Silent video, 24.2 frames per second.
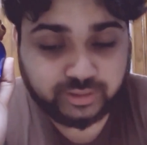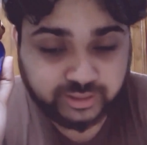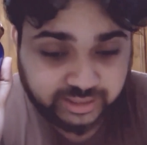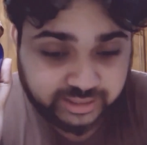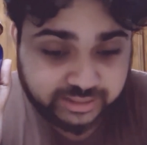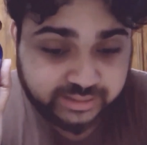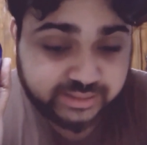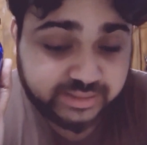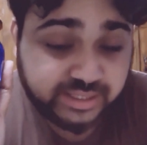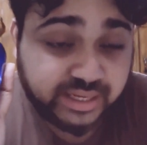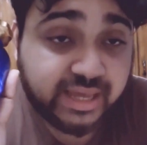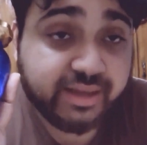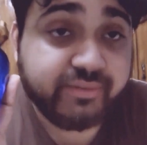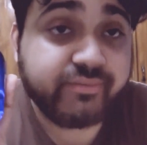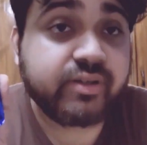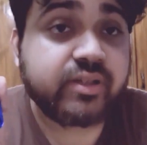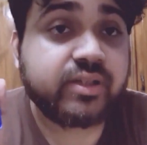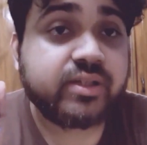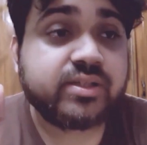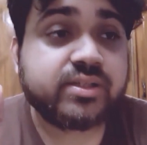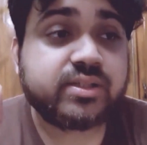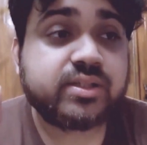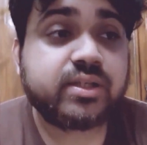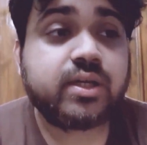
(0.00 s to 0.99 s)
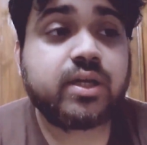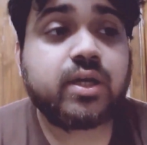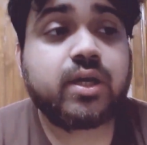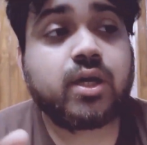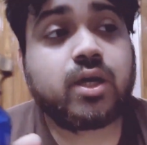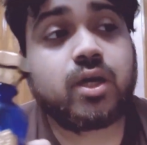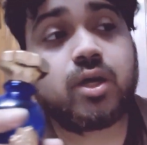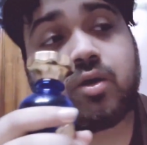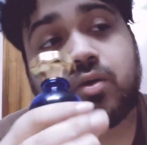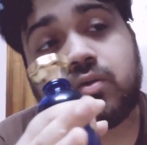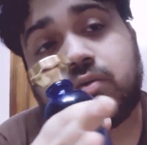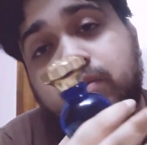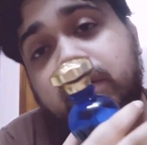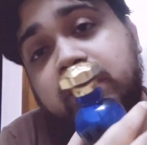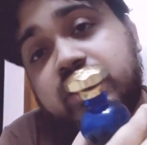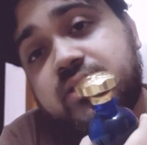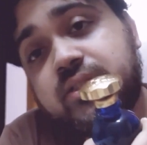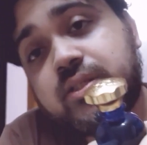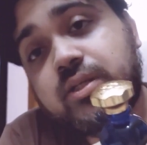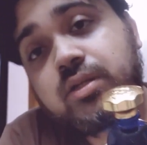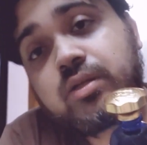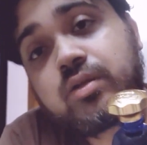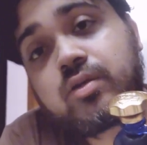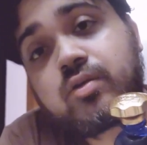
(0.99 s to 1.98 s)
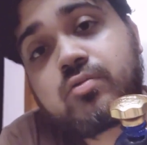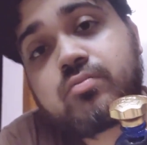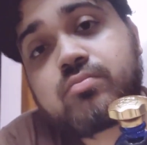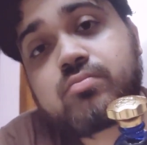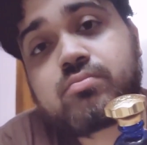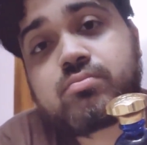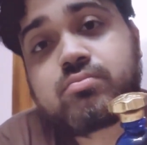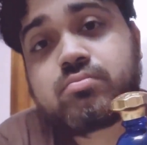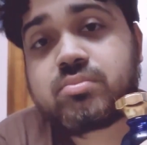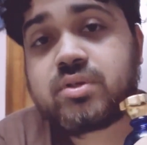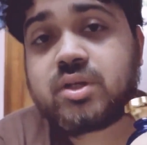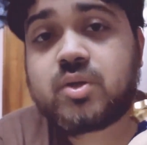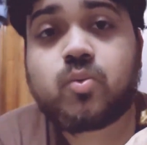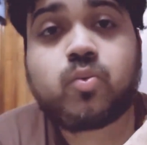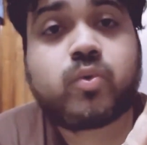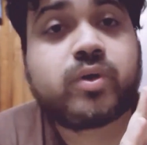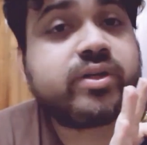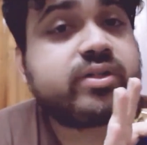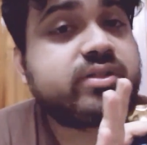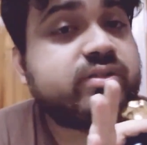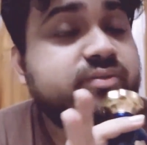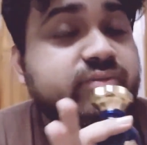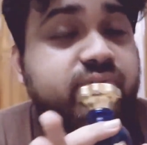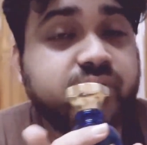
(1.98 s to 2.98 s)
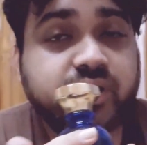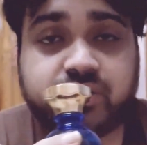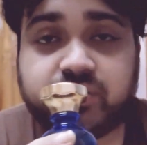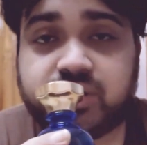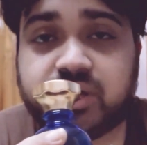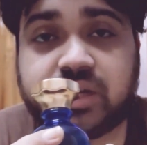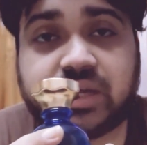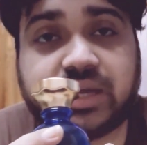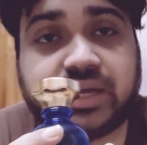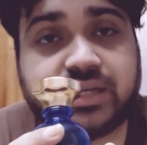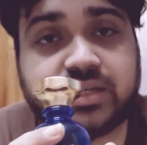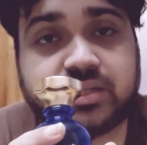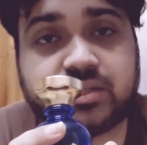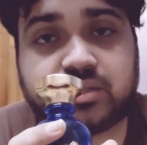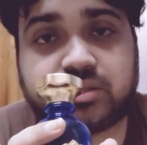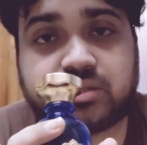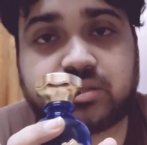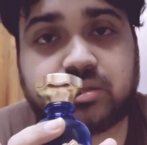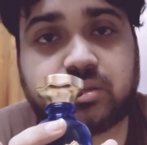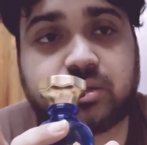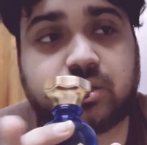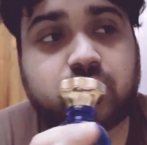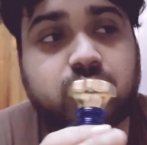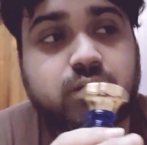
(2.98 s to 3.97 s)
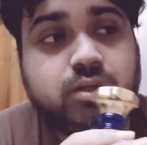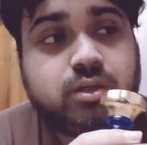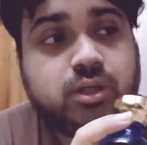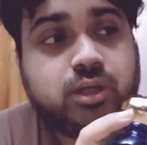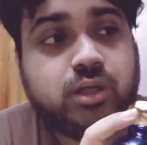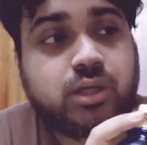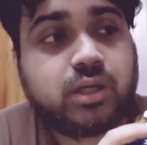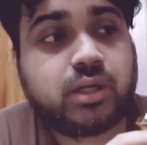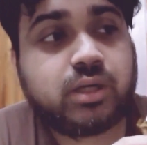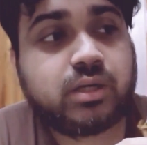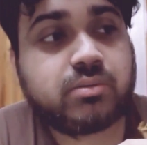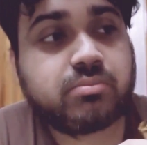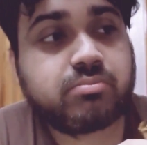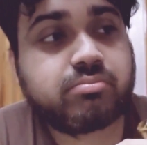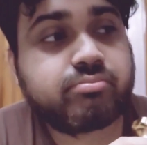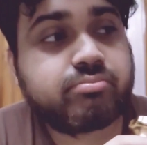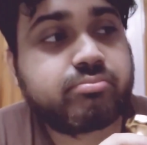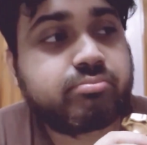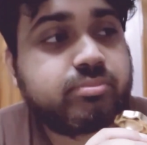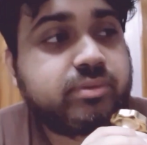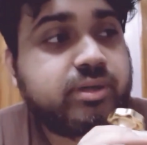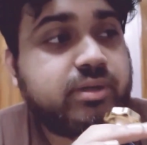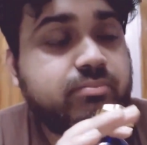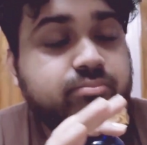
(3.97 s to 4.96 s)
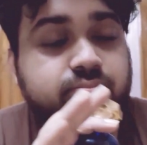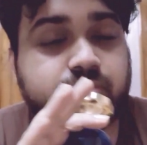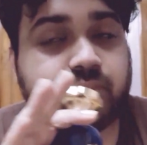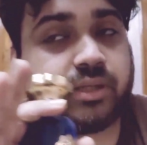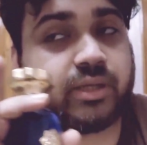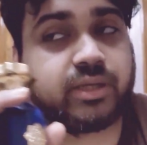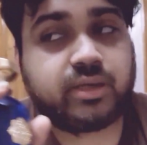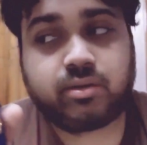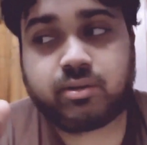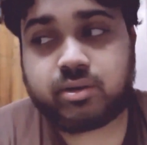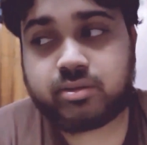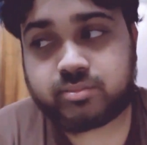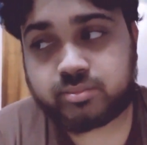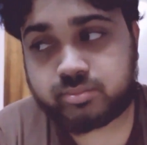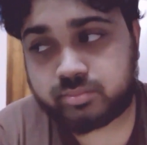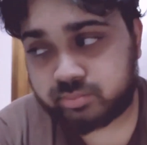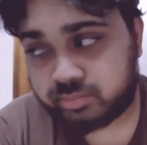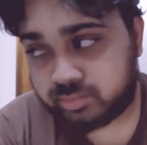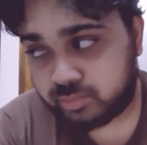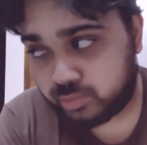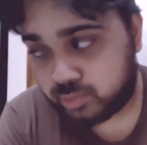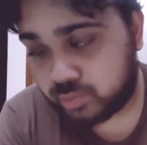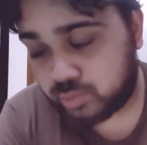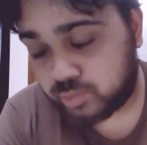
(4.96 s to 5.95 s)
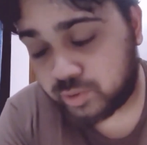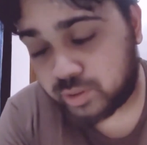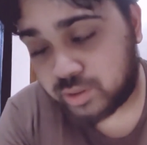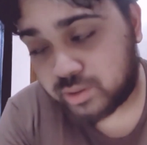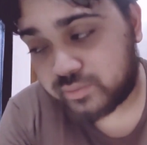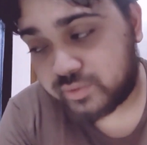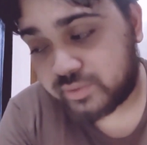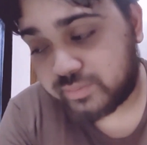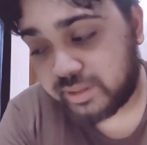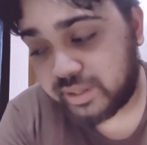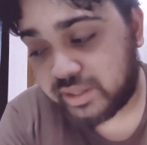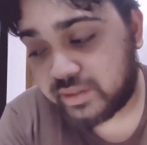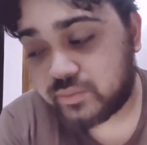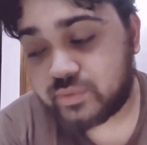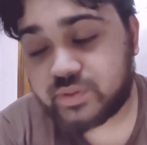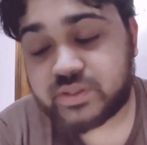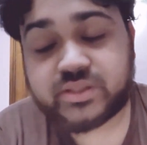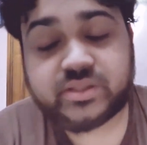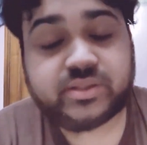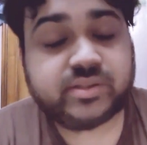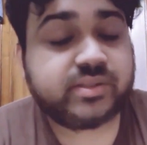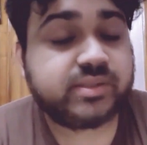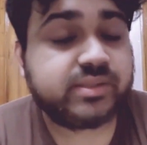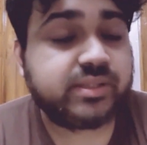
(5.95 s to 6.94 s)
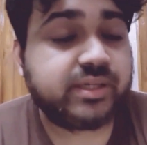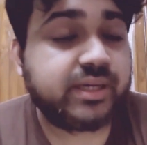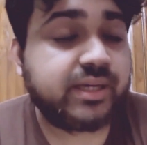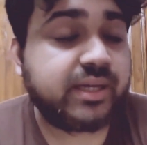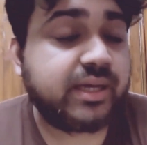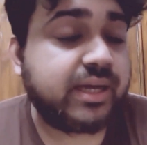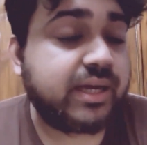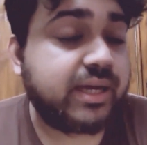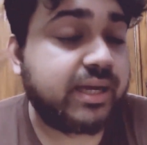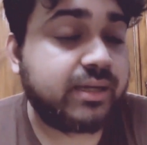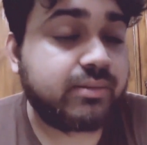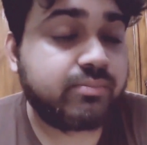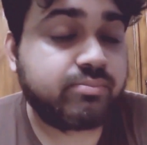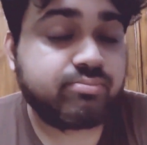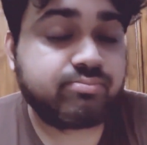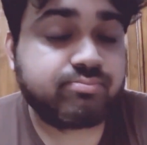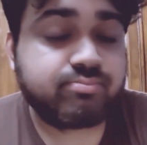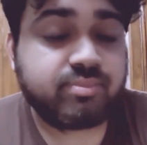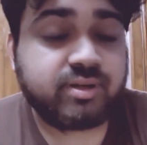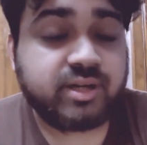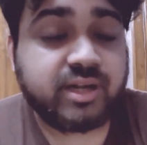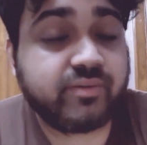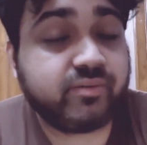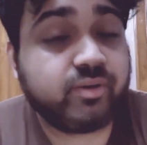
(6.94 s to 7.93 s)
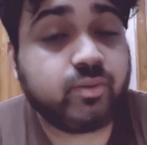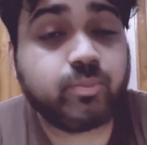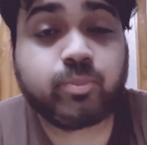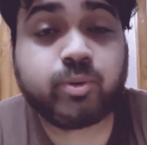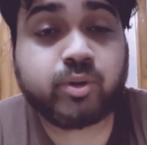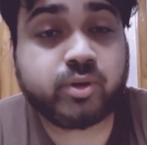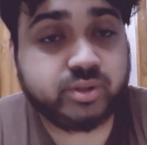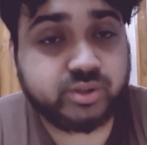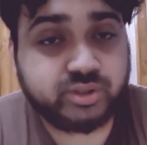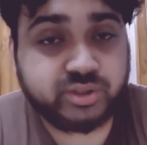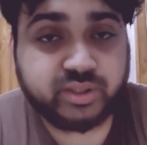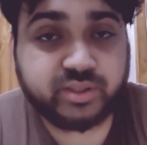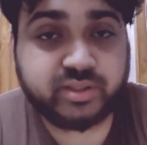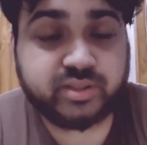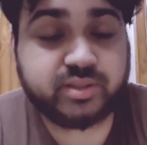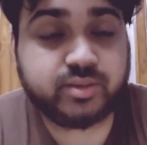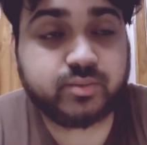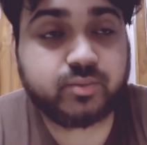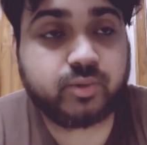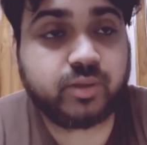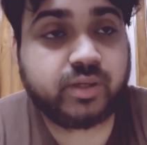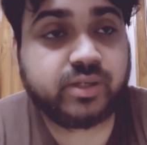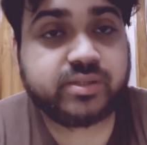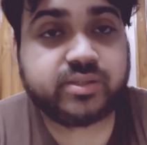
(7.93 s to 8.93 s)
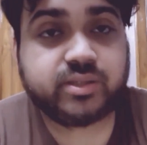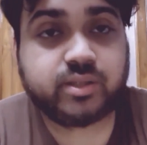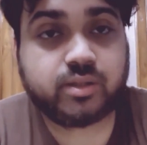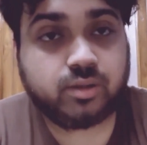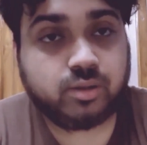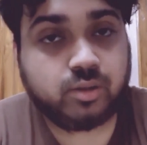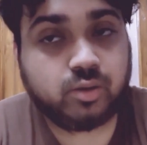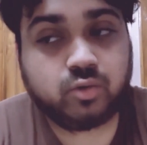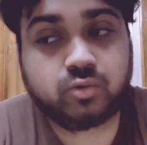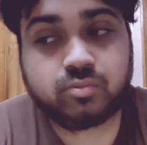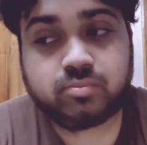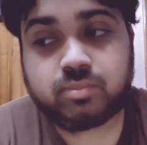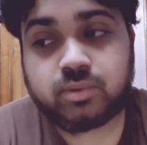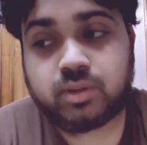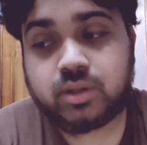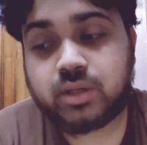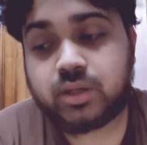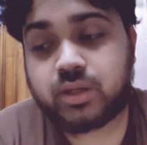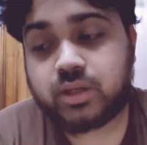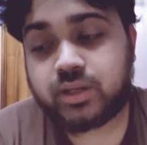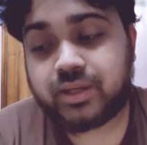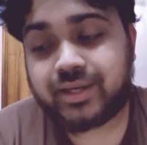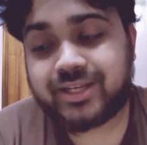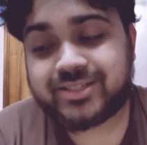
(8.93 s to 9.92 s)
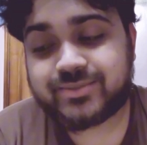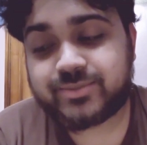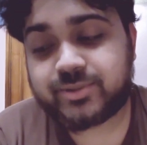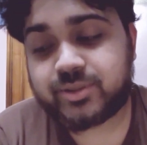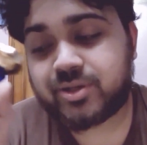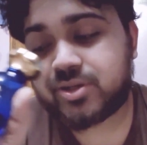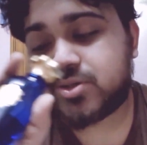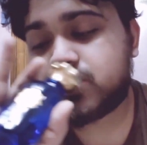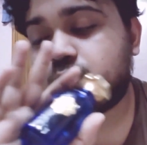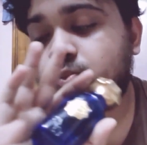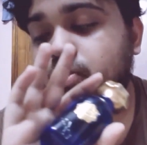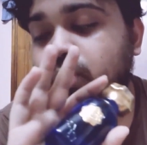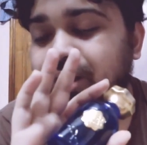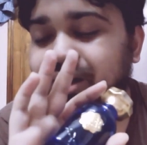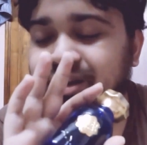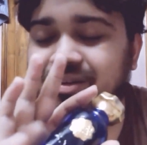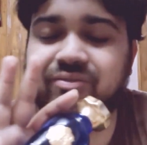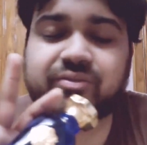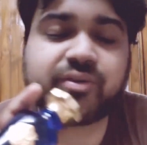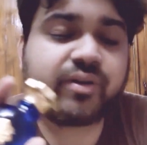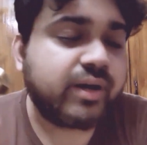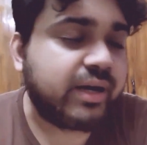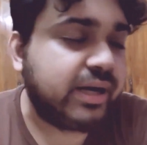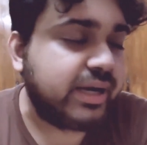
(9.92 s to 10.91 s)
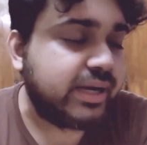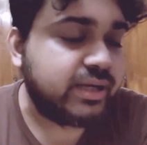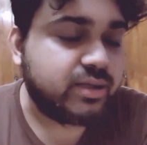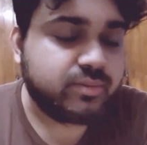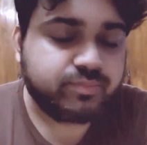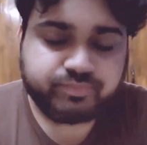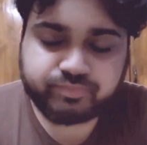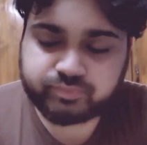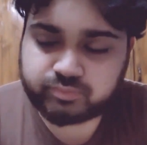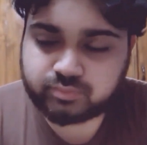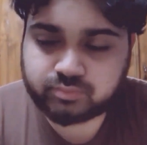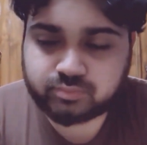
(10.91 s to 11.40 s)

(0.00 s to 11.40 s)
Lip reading: Yes, the heaviness. YSL L'Homme, it wears very light. Um, like one of the main reasons that I never purchased YSL L'Homme is because whenever I